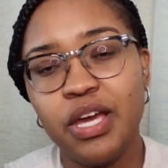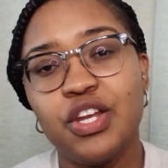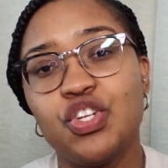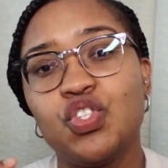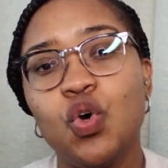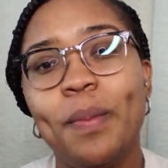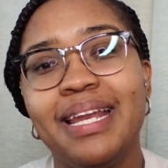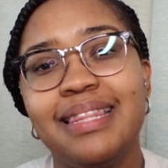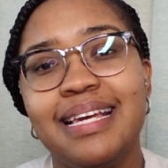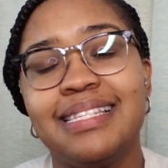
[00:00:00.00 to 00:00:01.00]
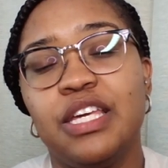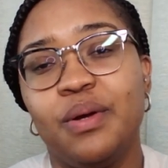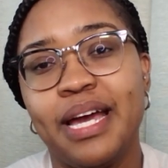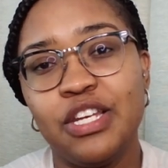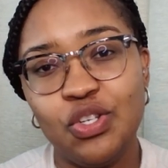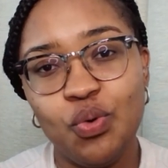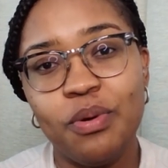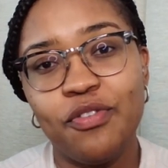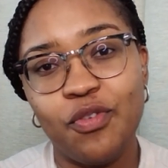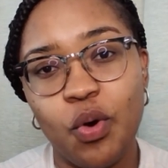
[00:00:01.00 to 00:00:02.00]
There's so many things that you can do
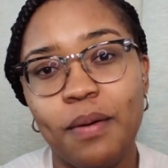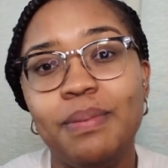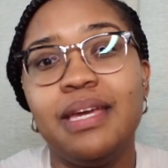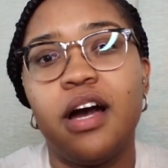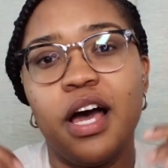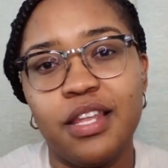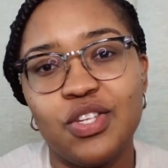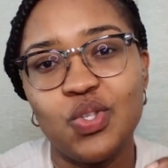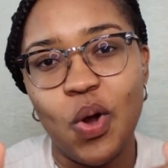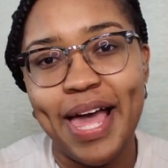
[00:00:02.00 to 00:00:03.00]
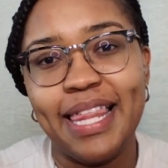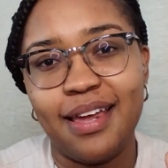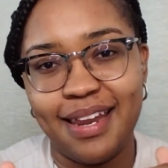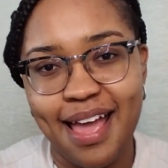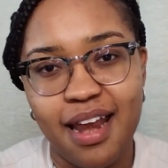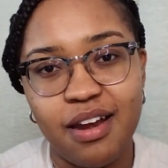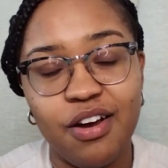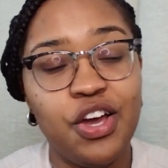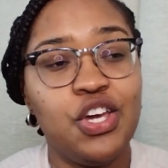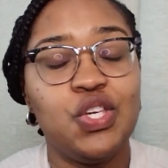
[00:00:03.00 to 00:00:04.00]
before being on the soil in Canada.